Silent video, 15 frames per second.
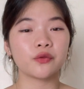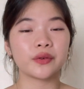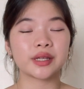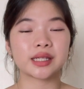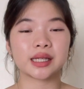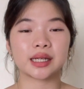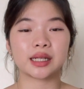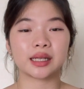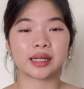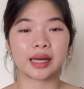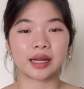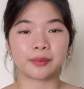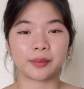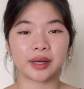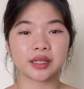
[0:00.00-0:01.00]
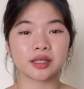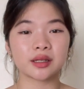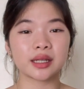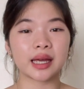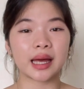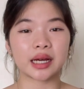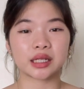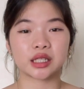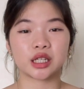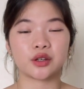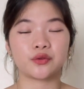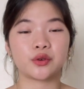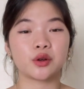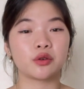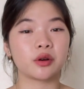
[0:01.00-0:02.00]
physically and mentally
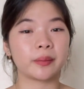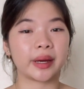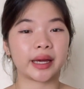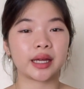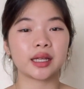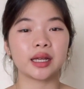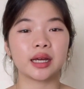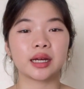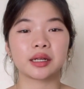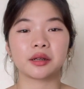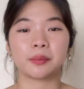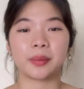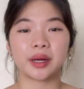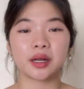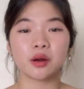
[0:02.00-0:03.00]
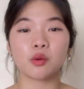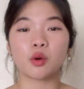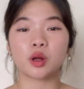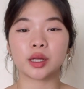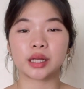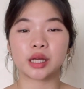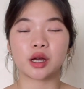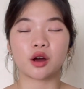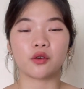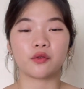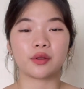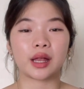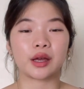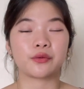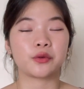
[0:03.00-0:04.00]
active you remain, the better quality of
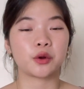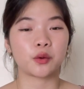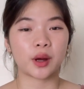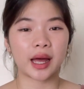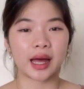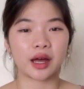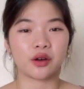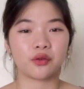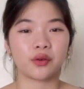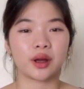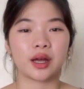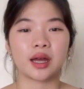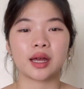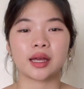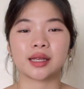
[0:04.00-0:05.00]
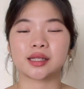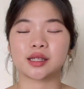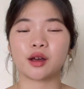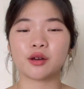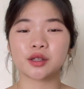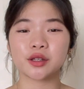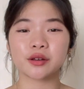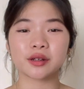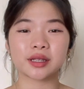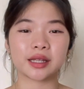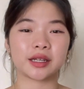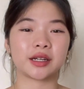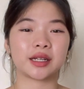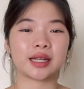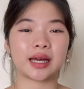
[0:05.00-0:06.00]
life you have. It's also
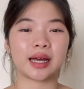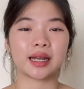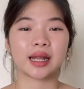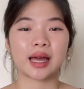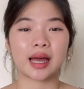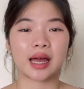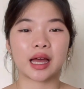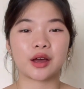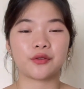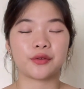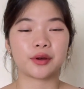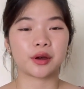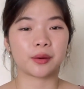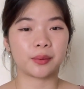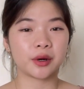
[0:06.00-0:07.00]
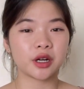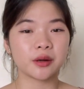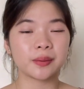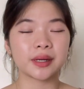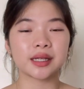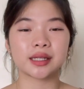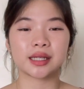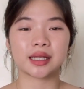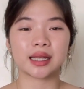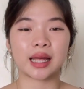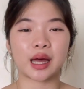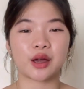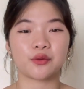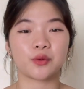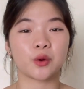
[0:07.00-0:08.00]
clear that having a purpose in
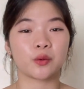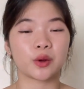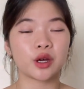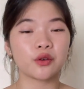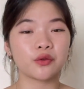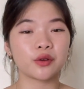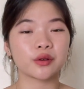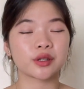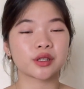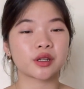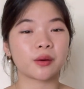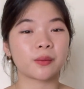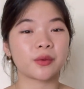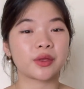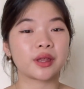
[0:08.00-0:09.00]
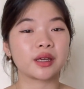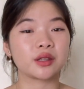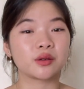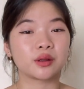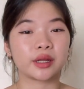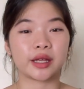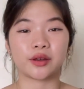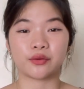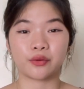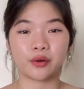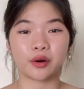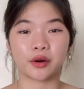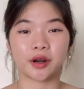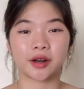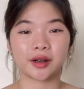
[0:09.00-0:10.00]
life will give you something to live
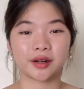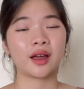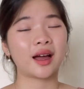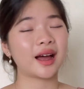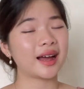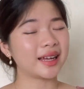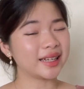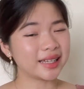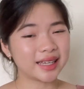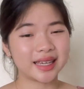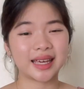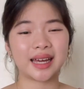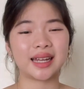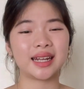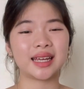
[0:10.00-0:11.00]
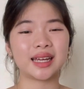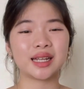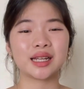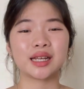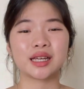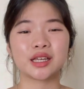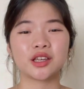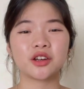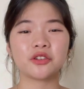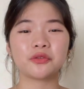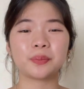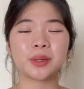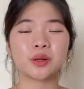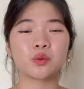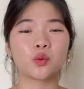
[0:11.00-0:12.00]
for. I get it,
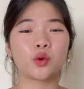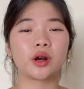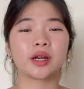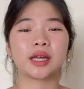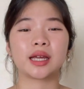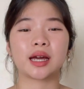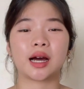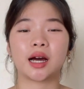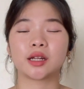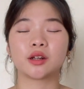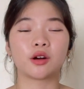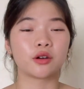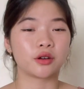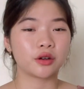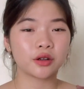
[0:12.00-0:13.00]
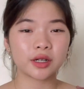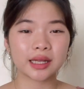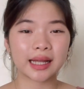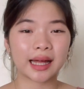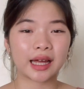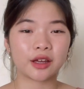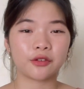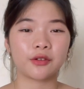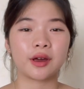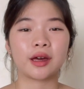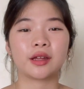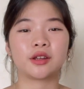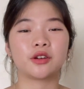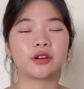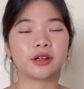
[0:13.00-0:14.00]
you've been working hard all your life
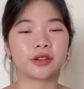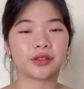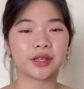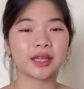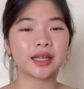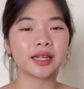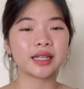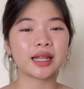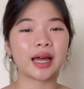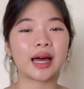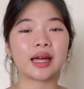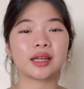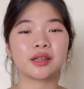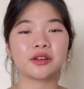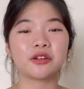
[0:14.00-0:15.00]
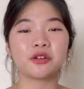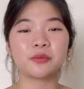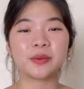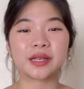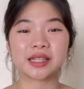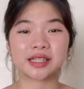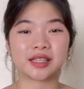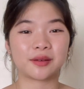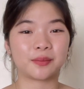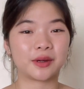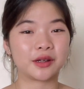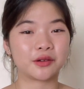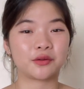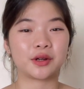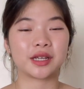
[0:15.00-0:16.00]
and you're thinking that you'll be
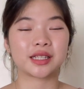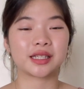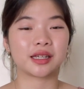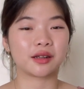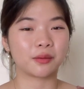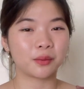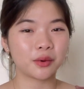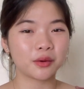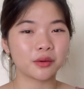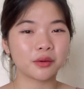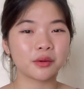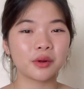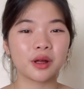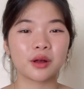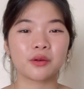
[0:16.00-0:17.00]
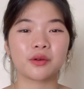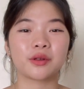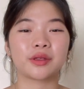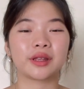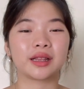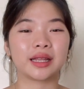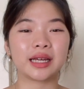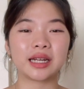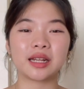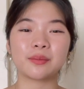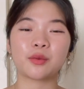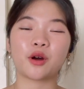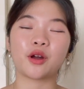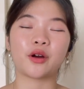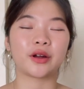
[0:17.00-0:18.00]
sipping drinks at the pool with a
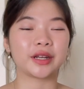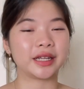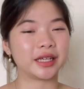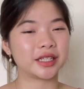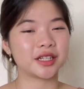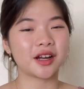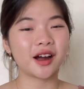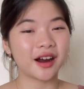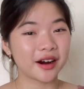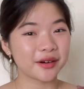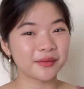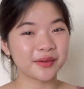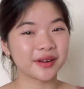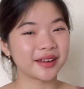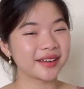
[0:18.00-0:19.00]
ladyboy on each arm.